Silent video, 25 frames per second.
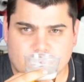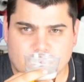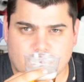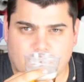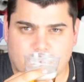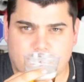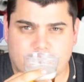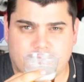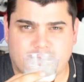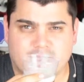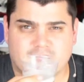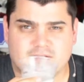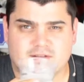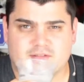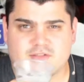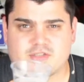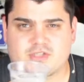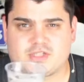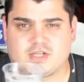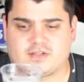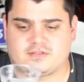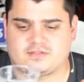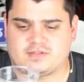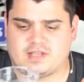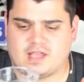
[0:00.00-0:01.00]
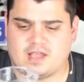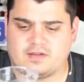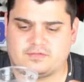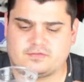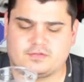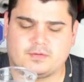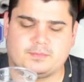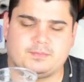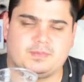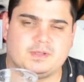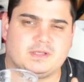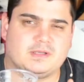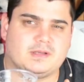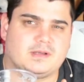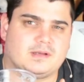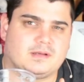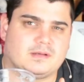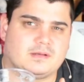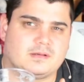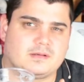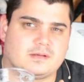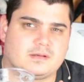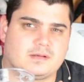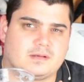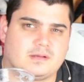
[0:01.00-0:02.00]
A Pils just have to be,
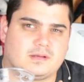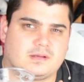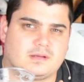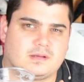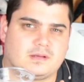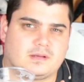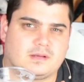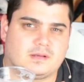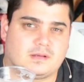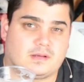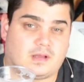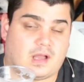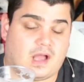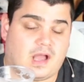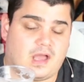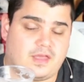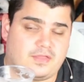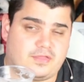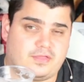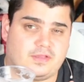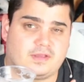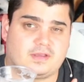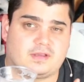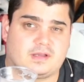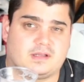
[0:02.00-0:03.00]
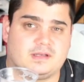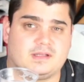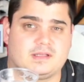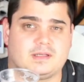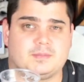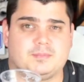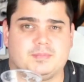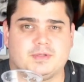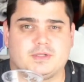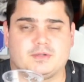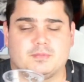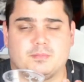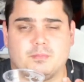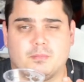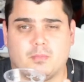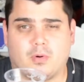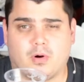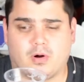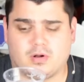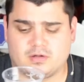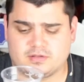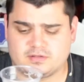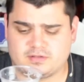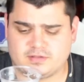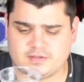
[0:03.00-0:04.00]
I think, a little bit
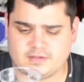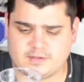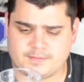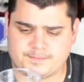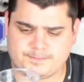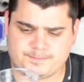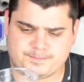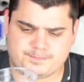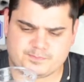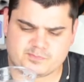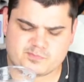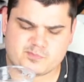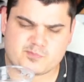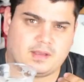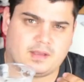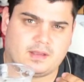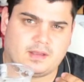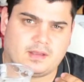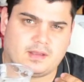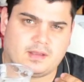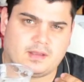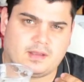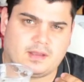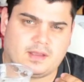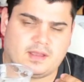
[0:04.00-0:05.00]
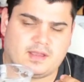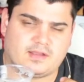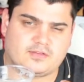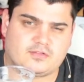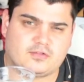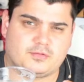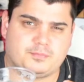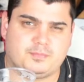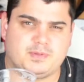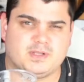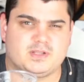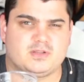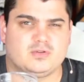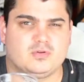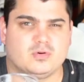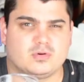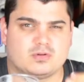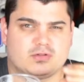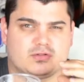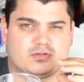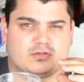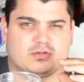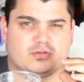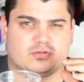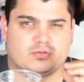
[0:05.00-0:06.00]
malty. Has to be
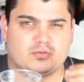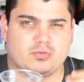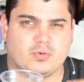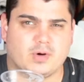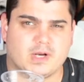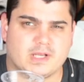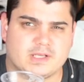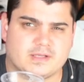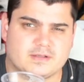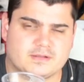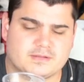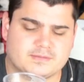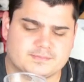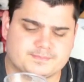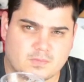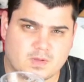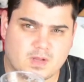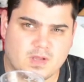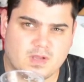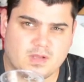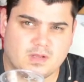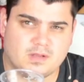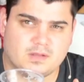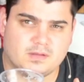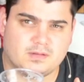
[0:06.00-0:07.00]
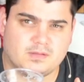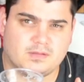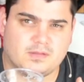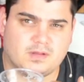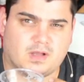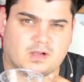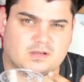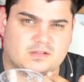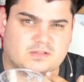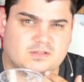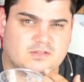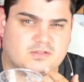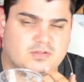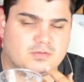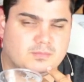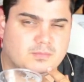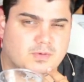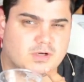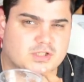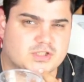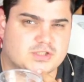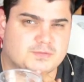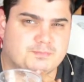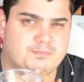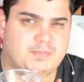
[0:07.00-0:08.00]
good to drink. Not too
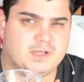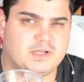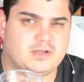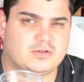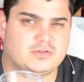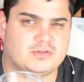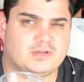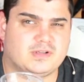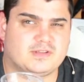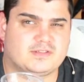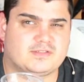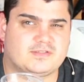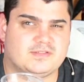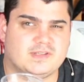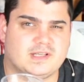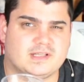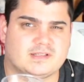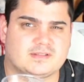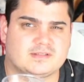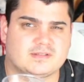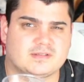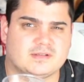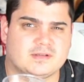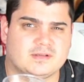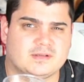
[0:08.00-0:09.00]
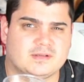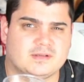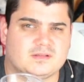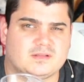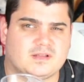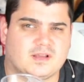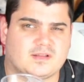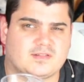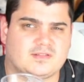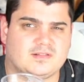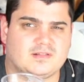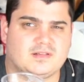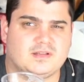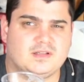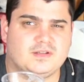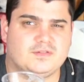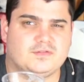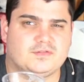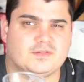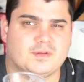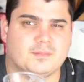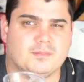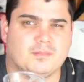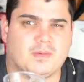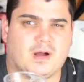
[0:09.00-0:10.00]
much bitterness that doesn't
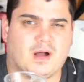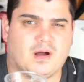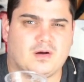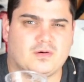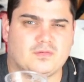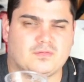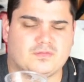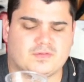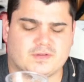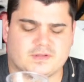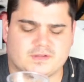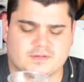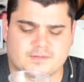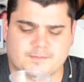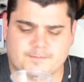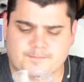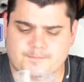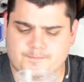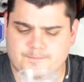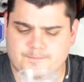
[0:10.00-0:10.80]
leave the mouth. And